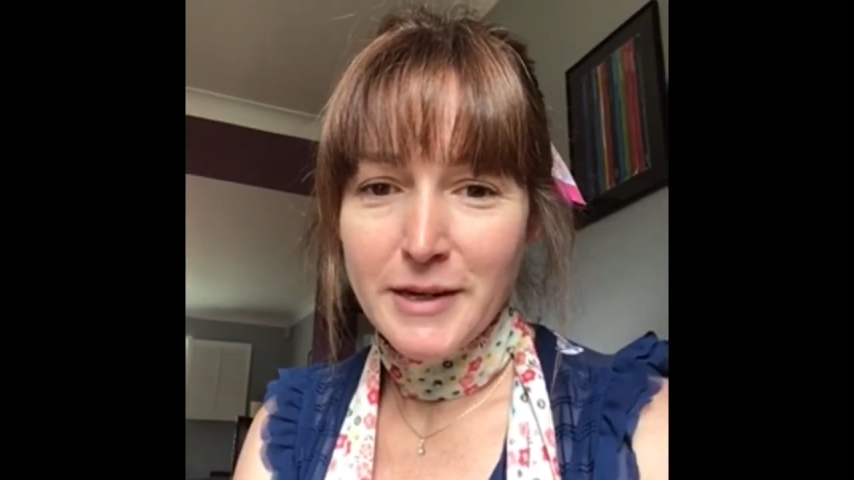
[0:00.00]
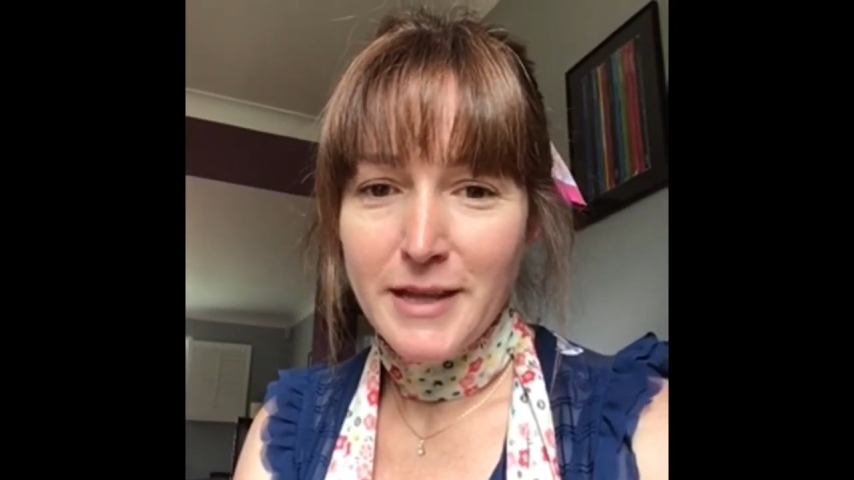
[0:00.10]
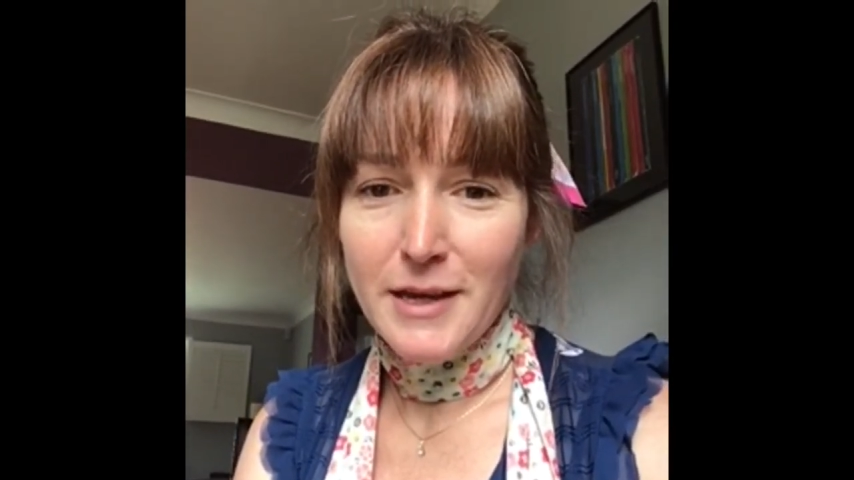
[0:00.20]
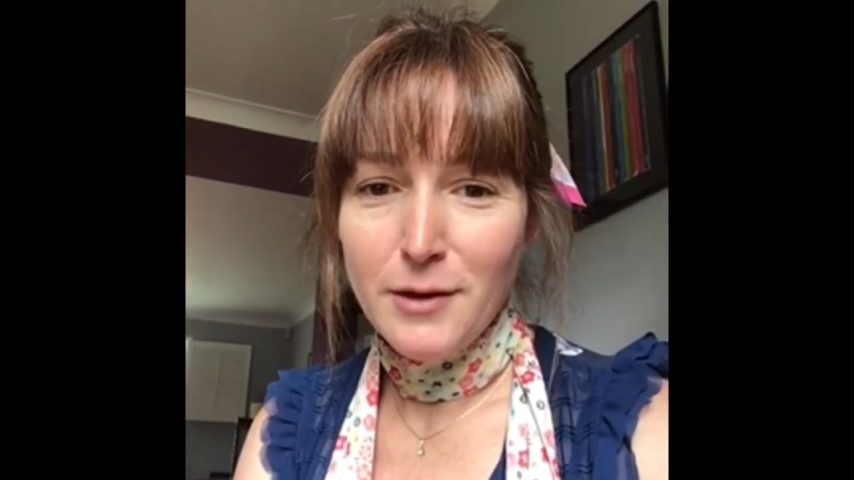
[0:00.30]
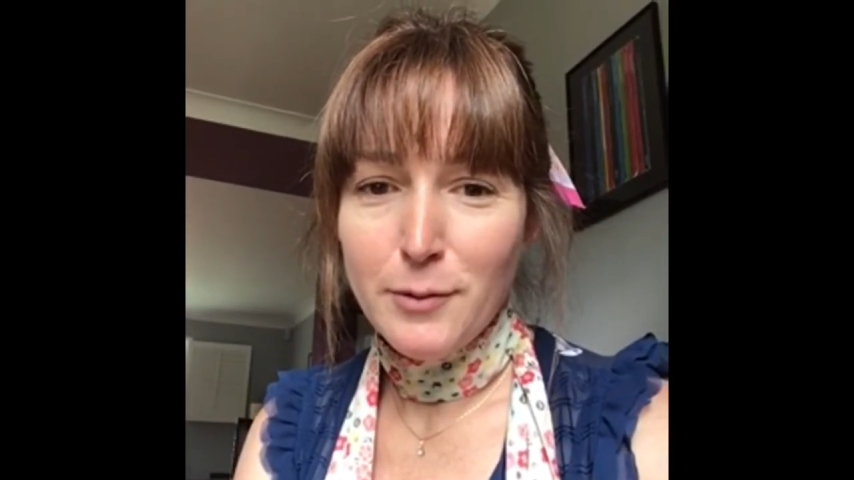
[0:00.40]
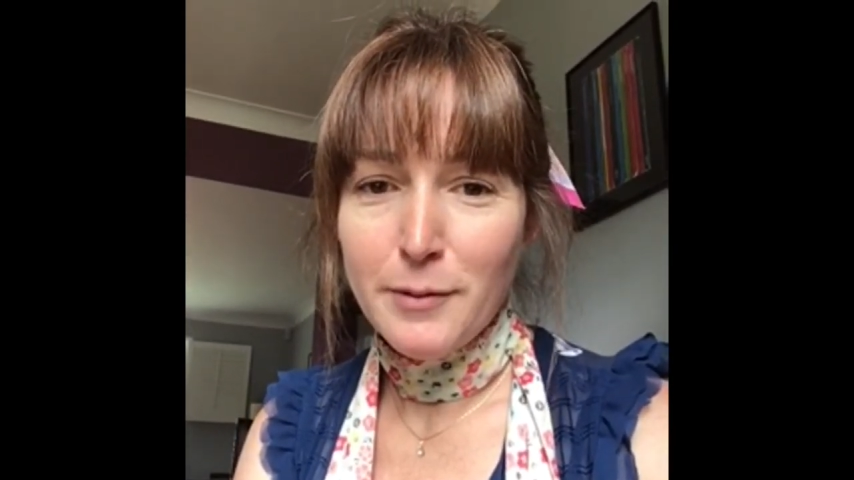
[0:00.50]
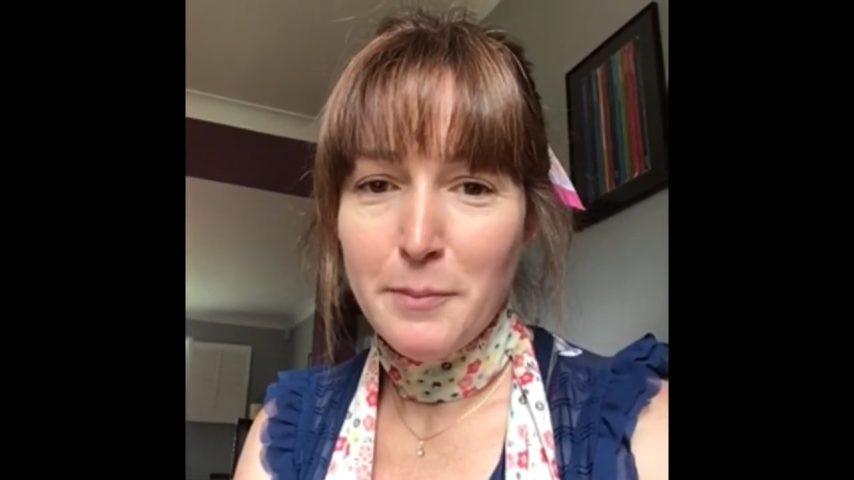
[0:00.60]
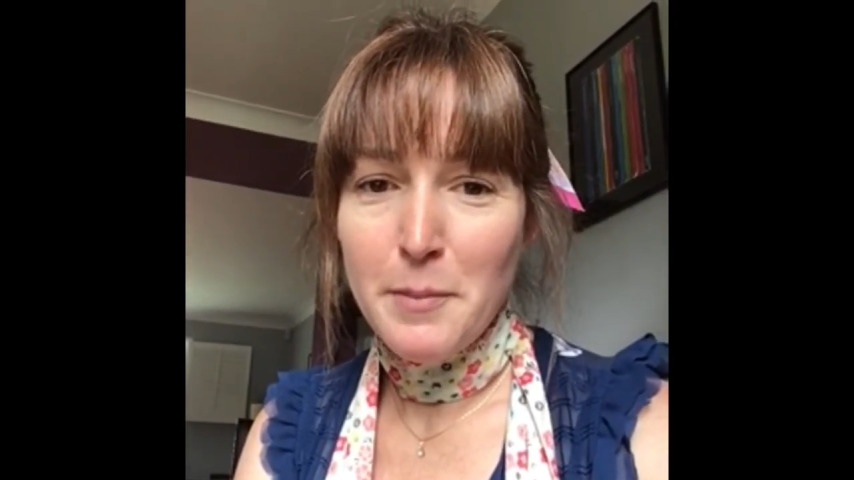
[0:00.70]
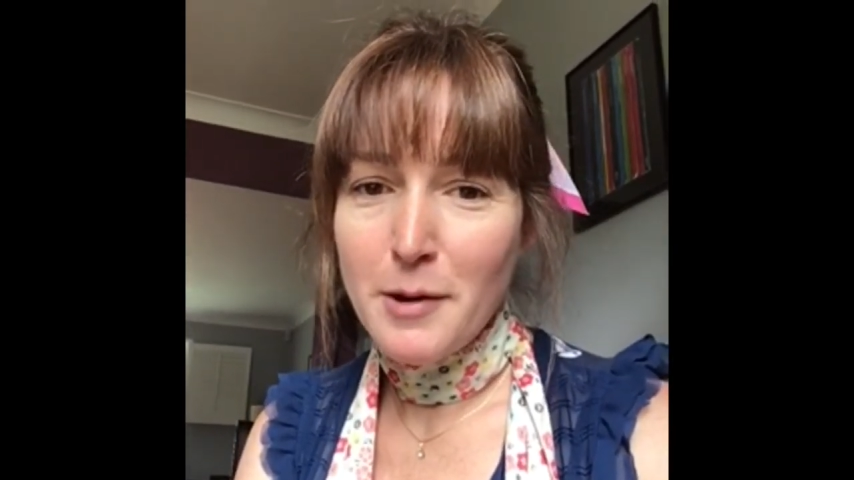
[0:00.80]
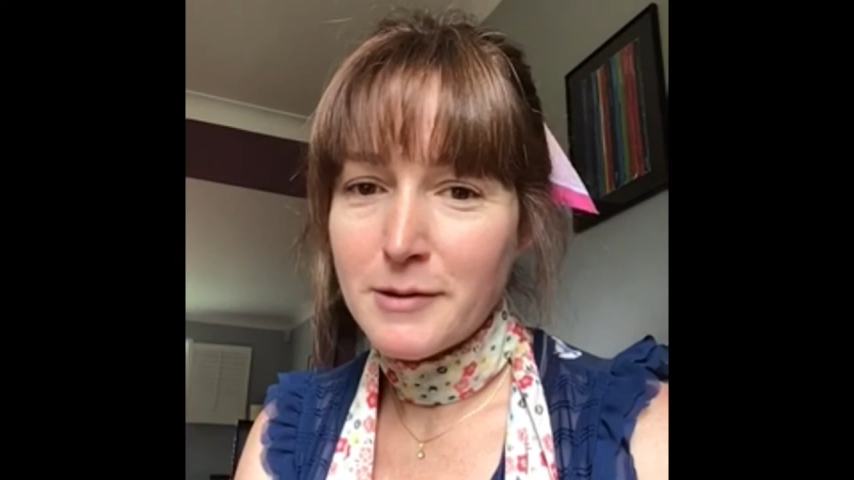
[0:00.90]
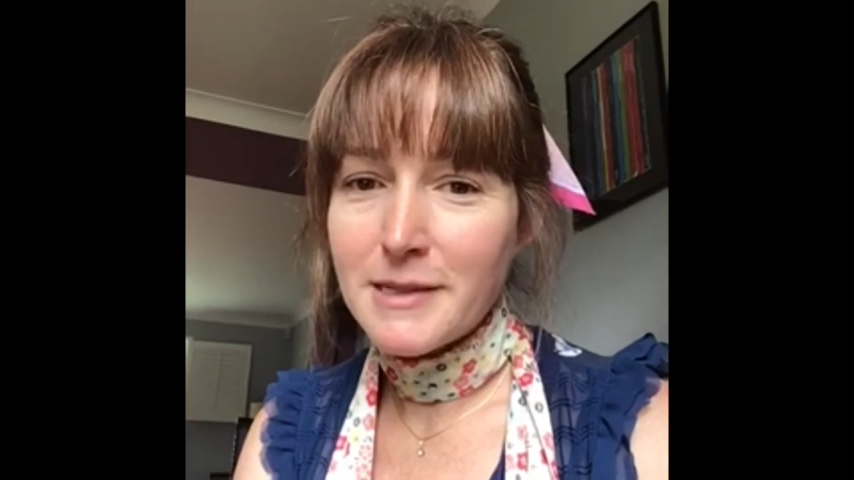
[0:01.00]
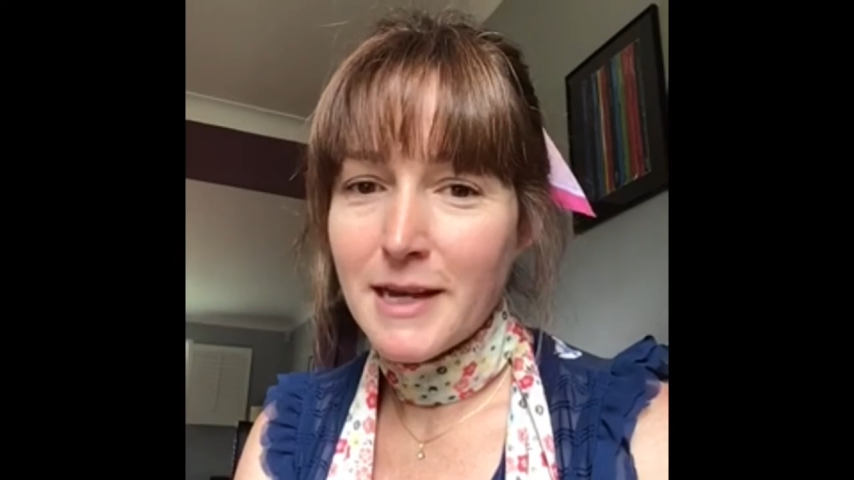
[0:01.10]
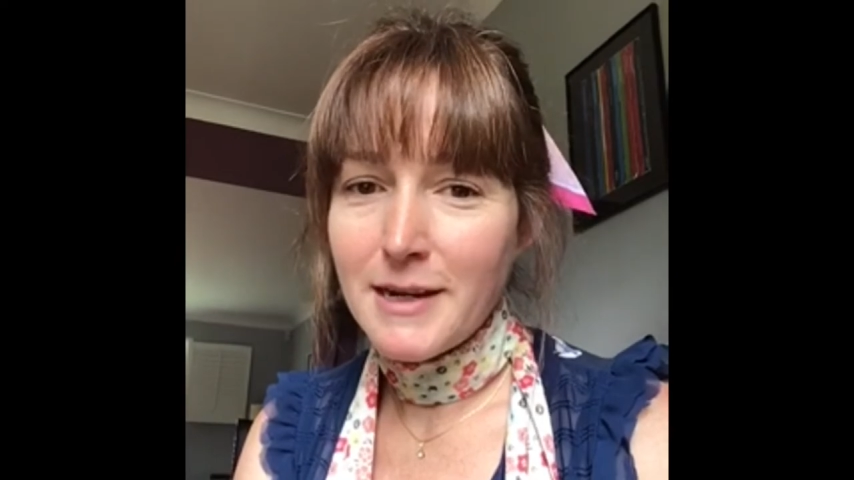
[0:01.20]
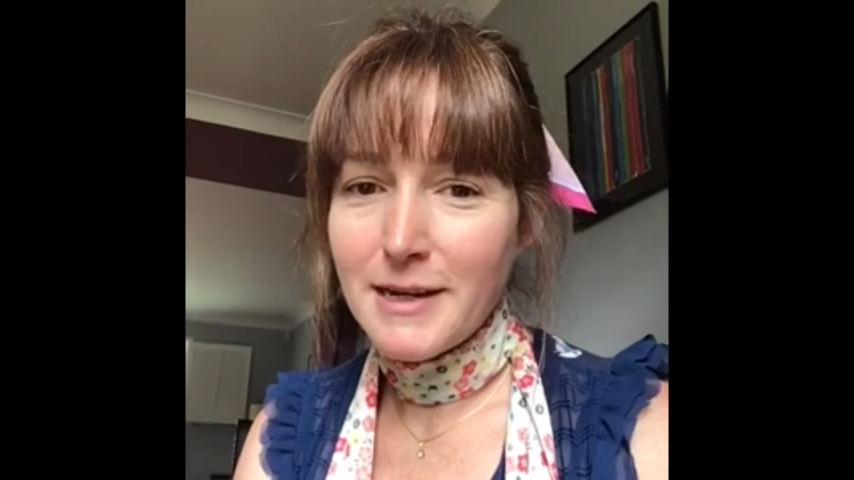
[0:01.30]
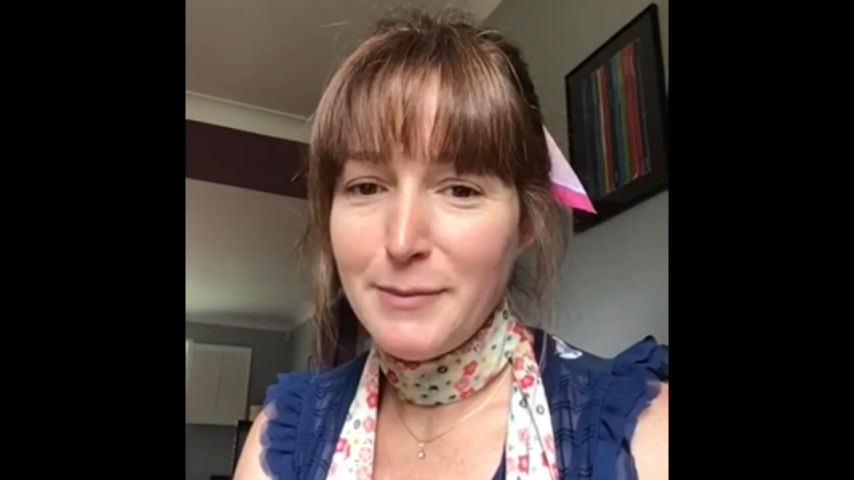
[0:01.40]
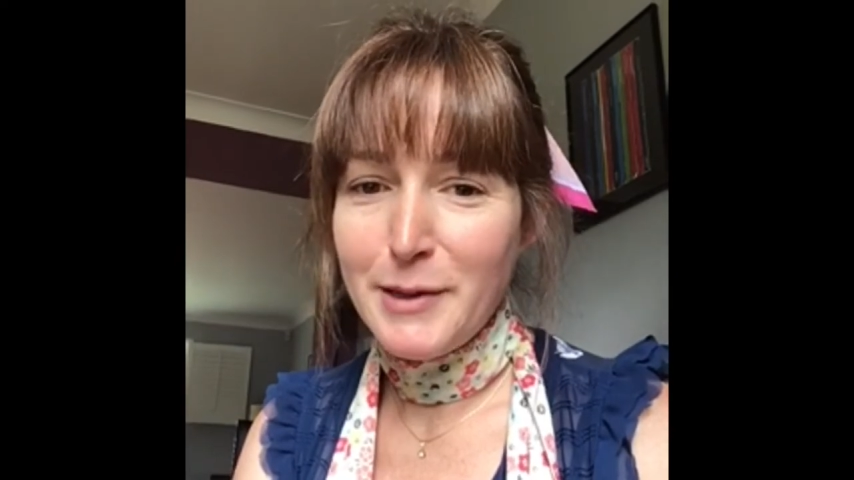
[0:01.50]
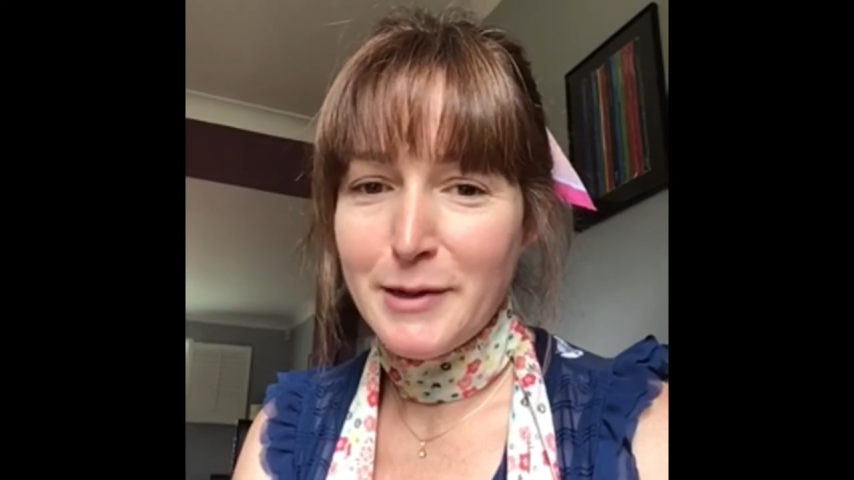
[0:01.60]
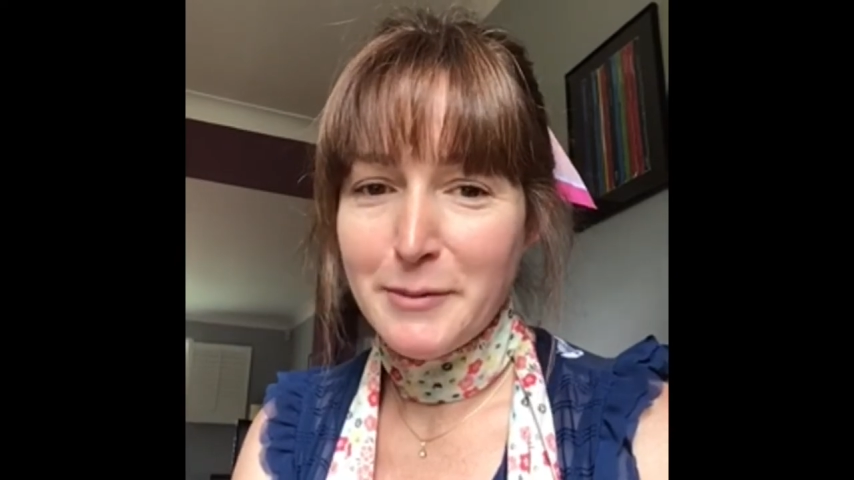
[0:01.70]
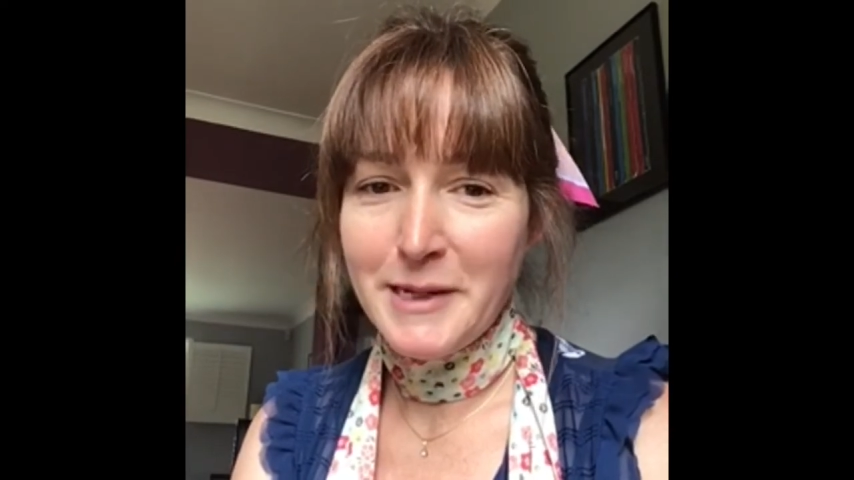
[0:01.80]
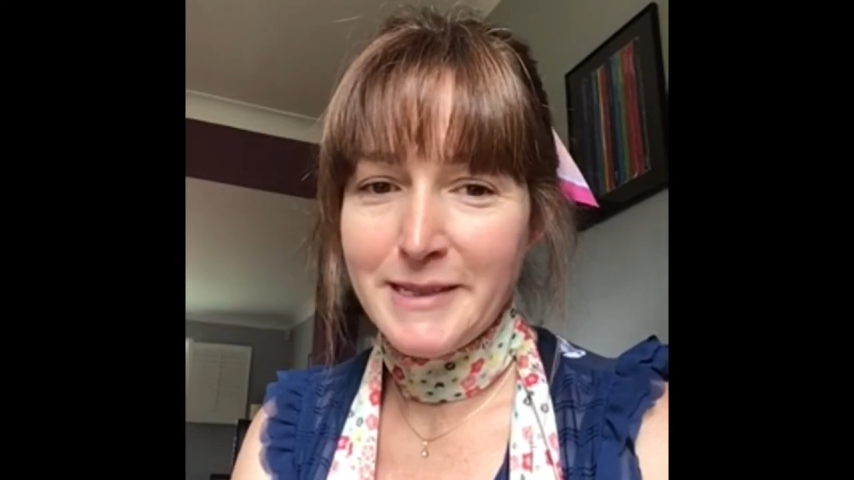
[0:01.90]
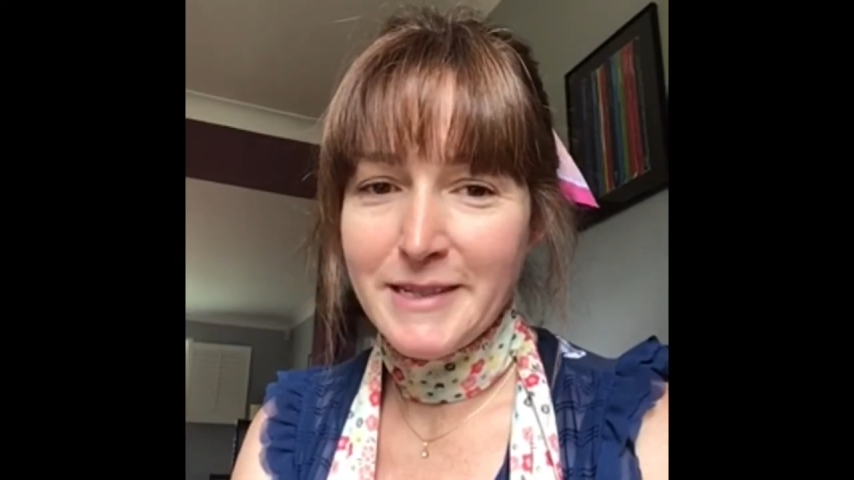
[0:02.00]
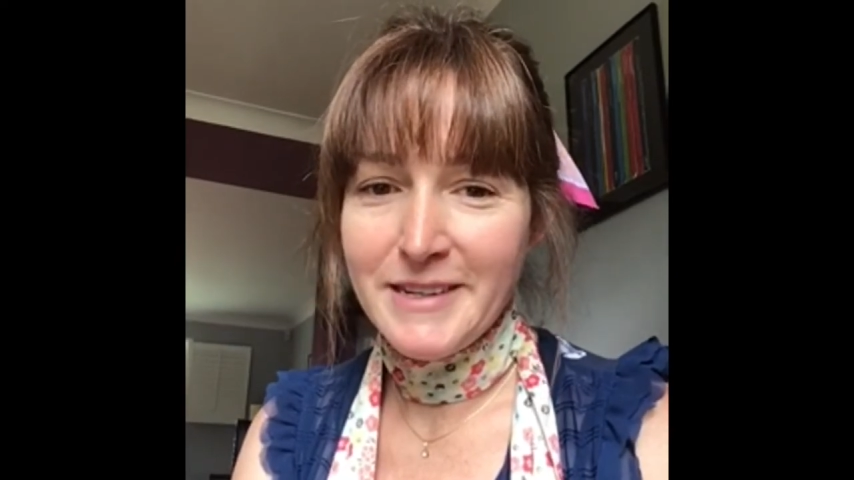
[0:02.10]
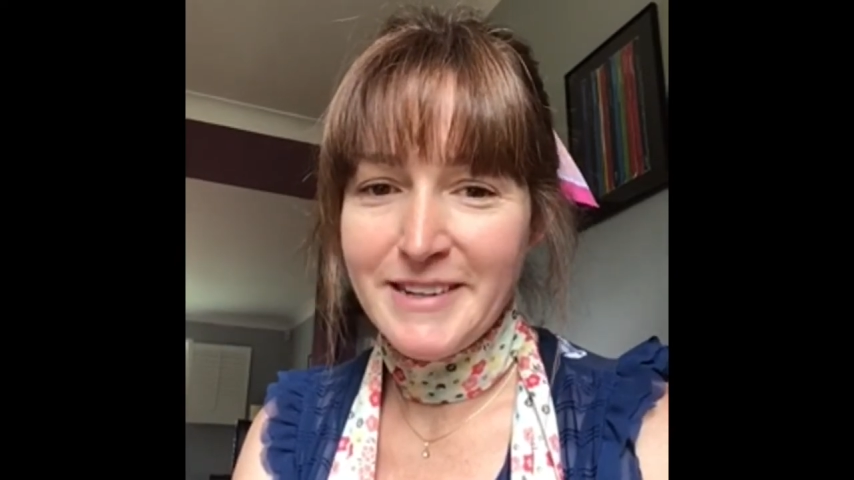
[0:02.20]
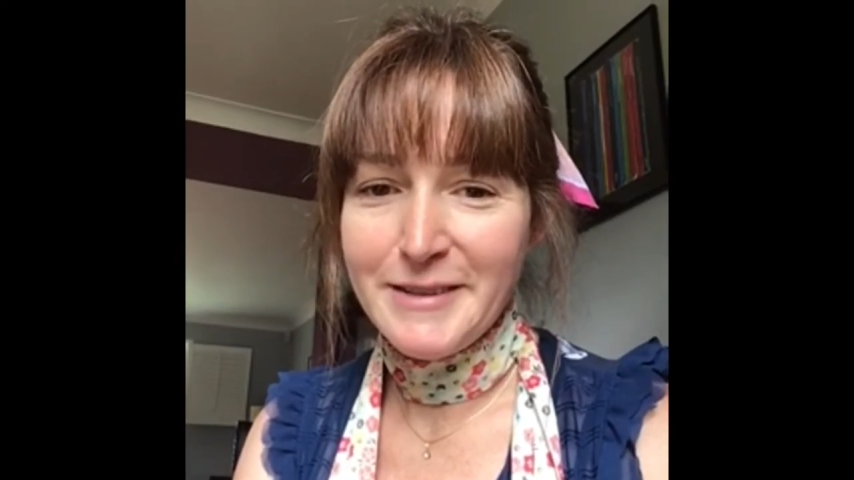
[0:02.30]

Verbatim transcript: then you will most likely be coming to